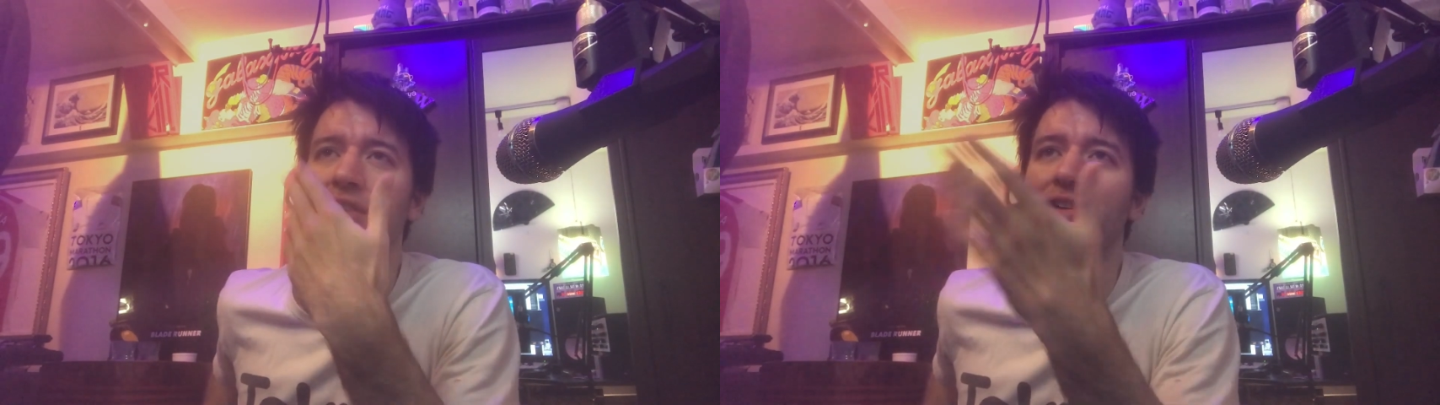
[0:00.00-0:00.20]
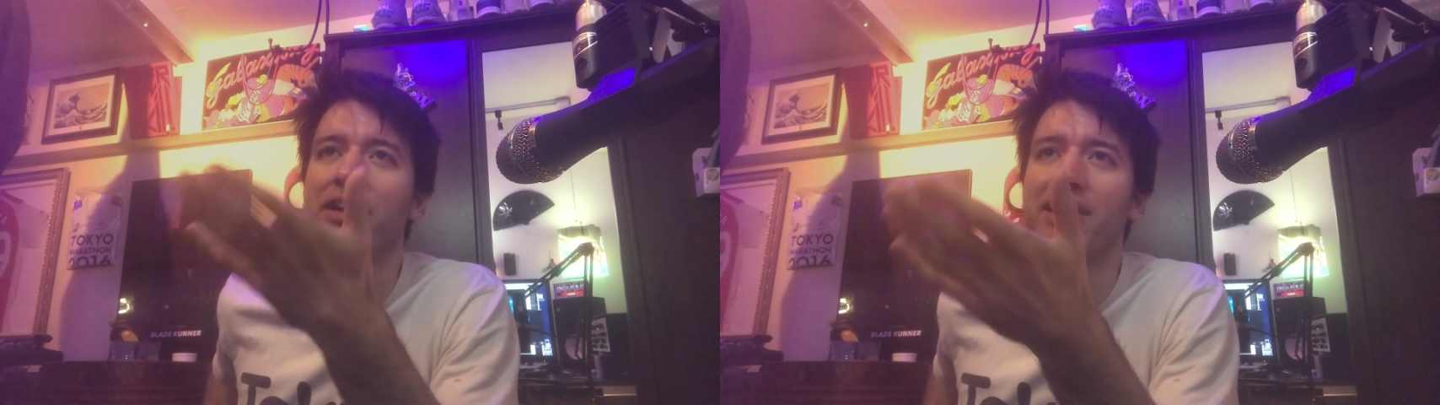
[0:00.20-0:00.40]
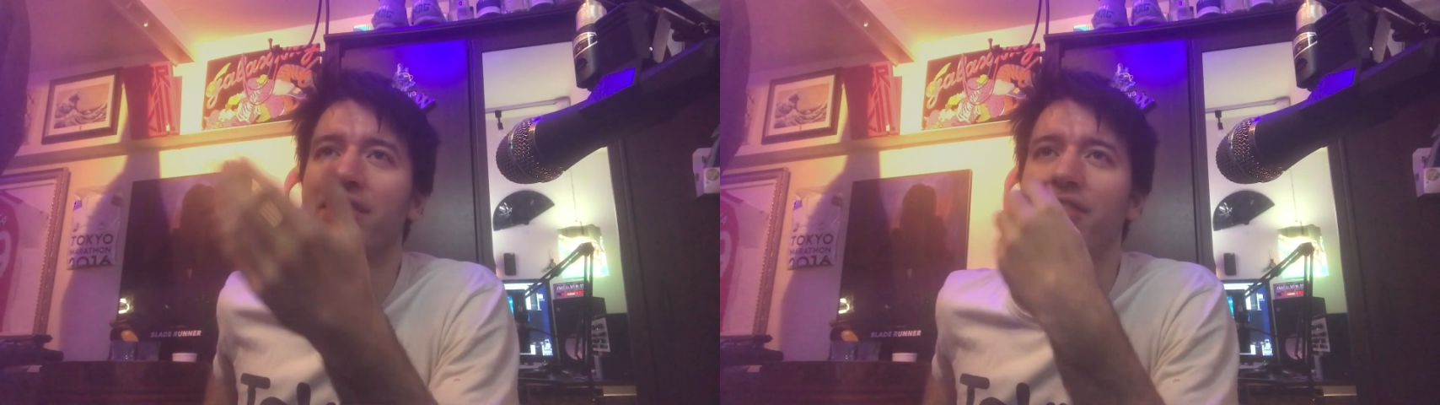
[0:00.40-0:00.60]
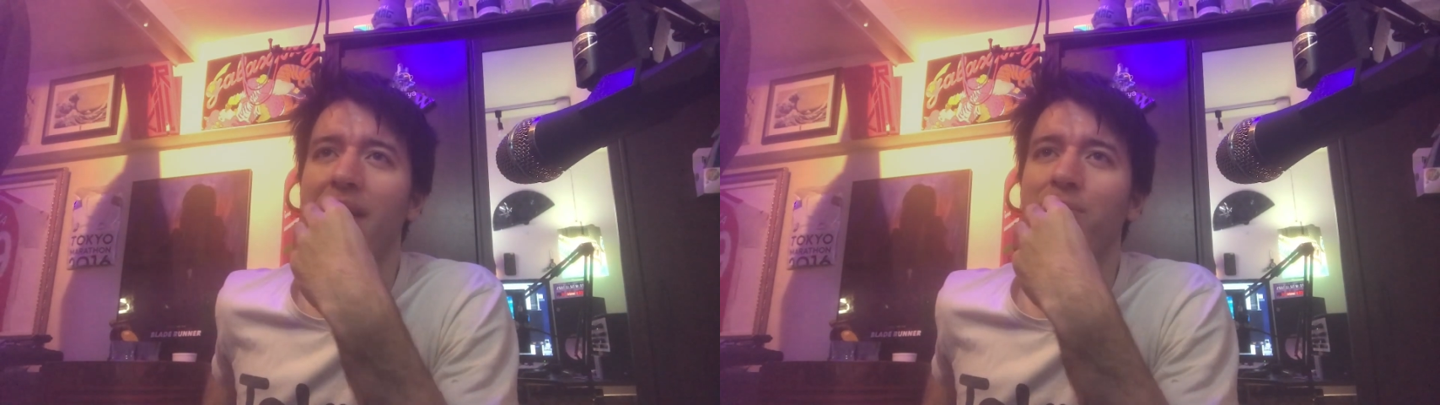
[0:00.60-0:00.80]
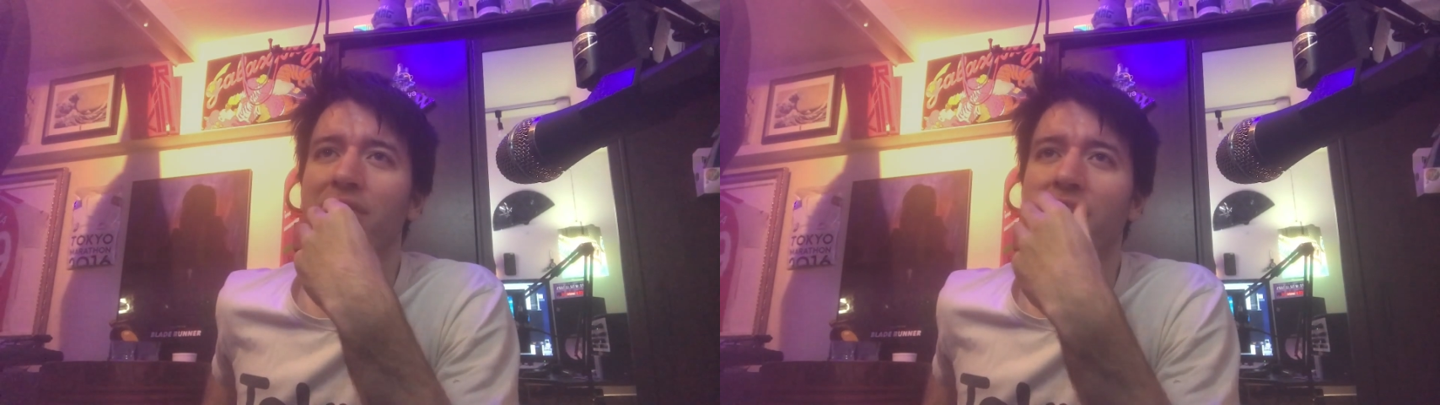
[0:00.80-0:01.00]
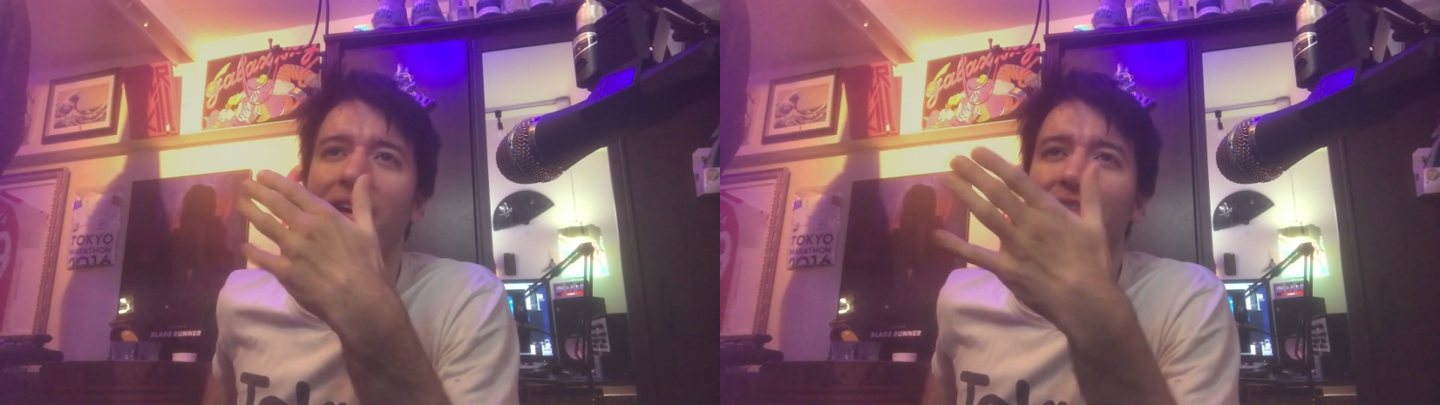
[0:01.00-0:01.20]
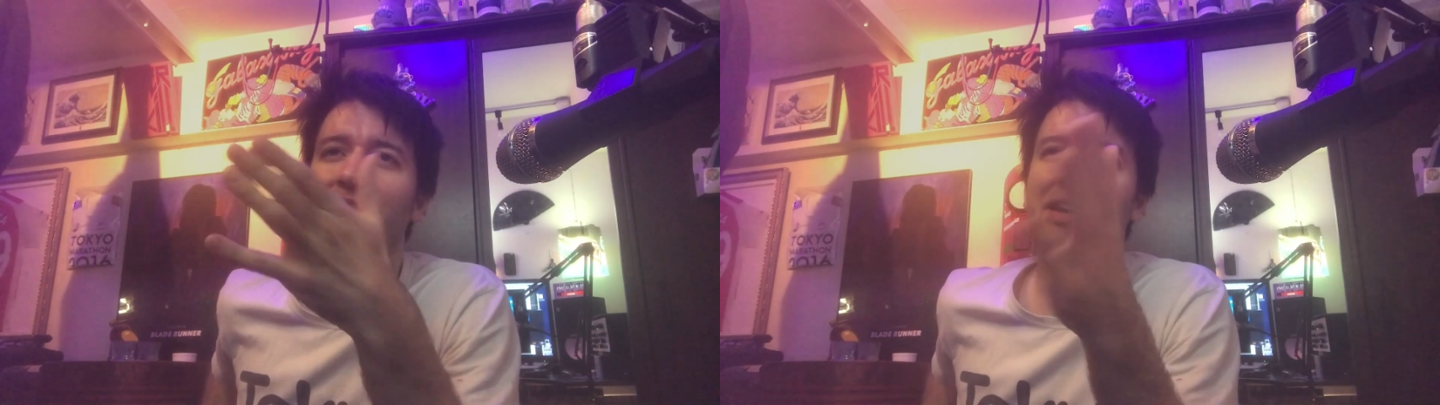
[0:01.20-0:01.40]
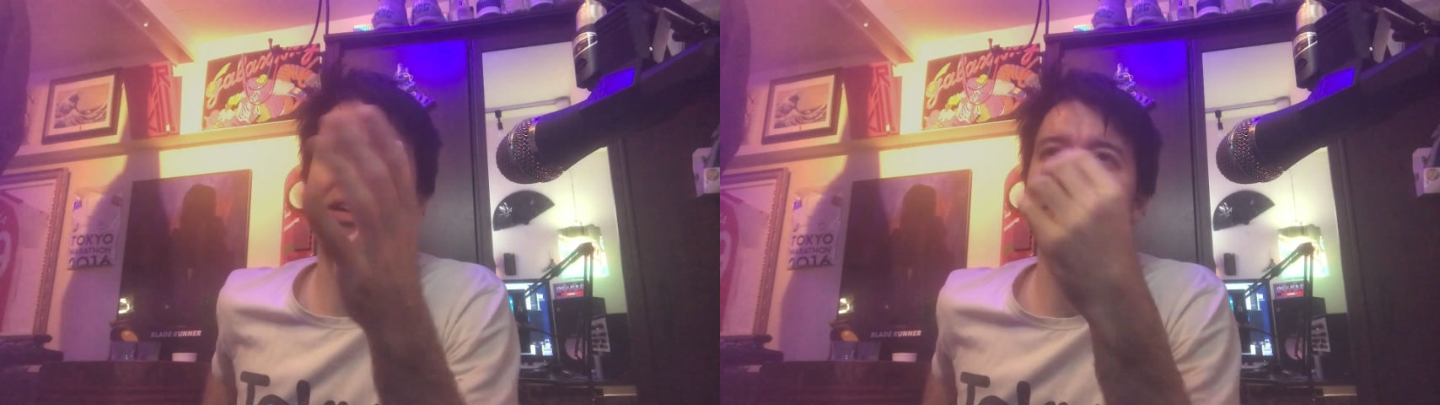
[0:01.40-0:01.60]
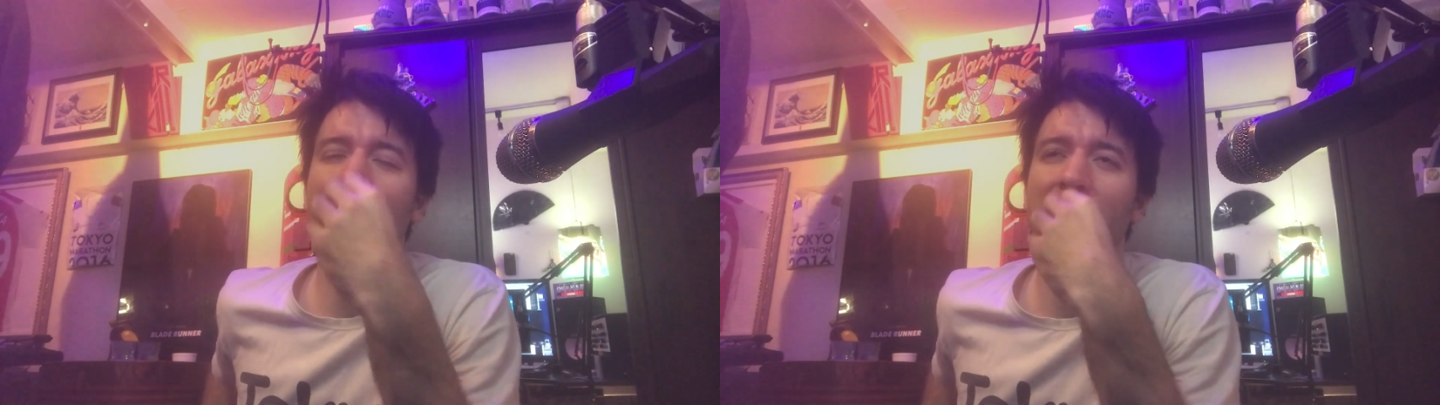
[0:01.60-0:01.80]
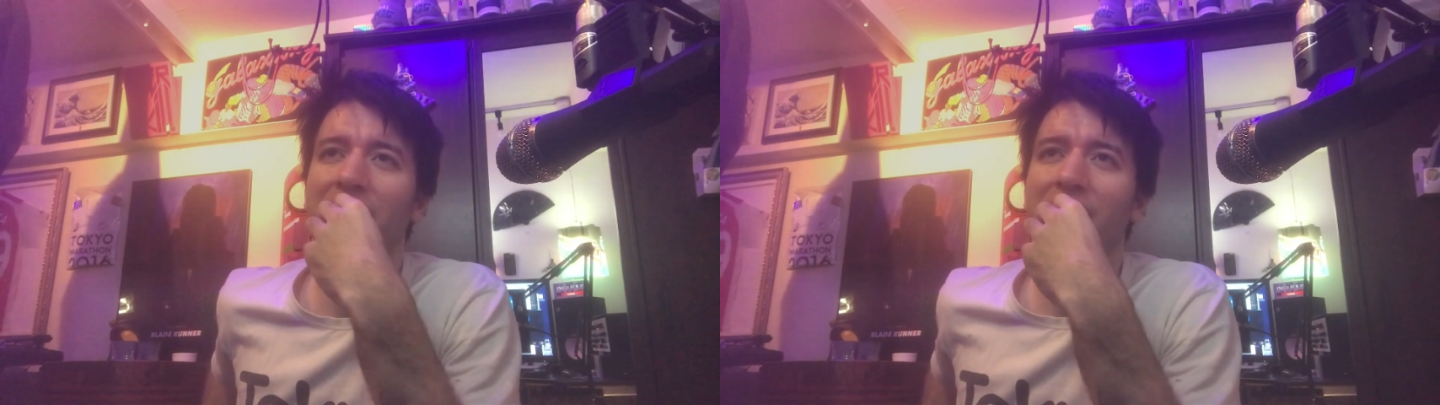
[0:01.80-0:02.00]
and you can accept the kind of